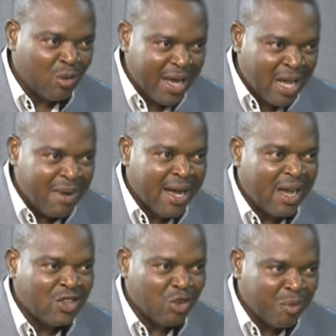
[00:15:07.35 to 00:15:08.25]
Mayaba,
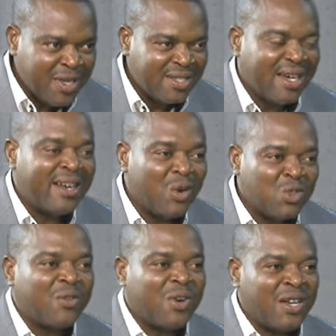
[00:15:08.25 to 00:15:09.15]
House of Peace, and a
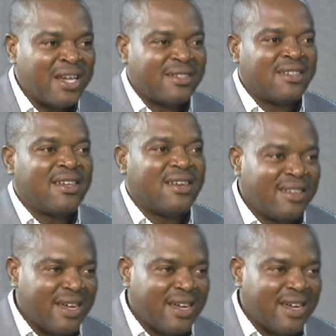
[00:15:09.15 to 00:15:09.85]
host of others host